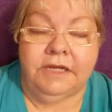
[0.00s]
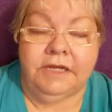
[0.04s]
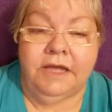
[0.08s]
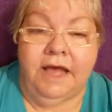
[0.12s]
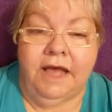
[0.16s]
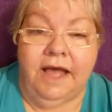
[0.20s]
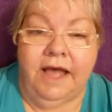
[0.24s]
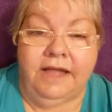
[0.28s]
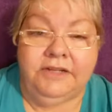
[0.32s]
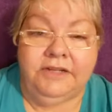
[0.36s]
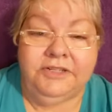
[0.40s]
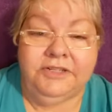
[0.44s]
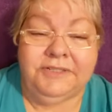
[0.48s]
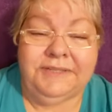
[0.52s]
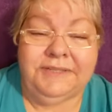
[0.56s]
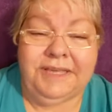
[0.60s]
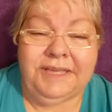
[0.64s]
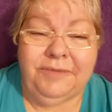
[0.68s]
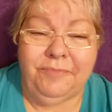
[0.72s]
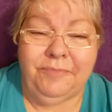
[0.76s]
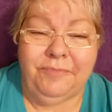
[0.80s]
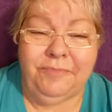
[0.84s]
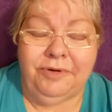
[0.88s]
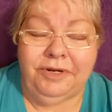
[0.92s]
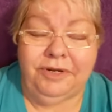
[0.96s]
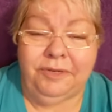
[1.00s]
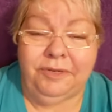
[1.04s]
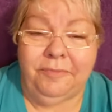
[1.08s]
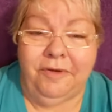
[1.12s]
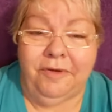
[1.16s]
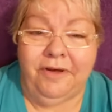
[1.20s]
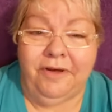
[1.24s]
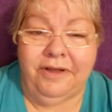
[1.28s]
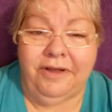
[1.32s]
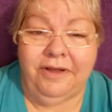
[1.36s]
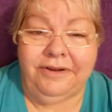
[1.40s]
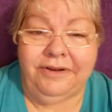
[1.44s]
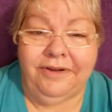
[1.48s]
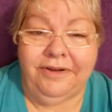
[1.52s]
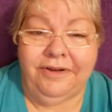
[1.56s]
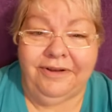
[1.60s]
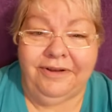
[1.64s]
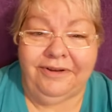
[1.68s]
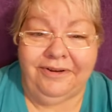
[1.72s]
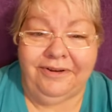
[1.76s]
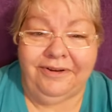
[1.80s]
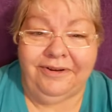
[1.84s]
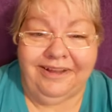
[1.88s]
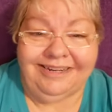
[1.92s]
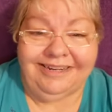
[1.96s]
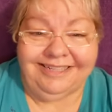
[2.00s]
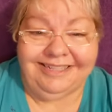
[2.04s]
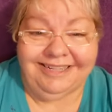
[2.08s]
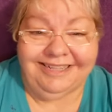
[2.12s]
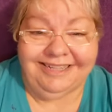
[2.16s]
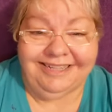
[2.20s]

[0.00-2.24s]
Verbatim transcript: I'll just keep putting them on and on and on until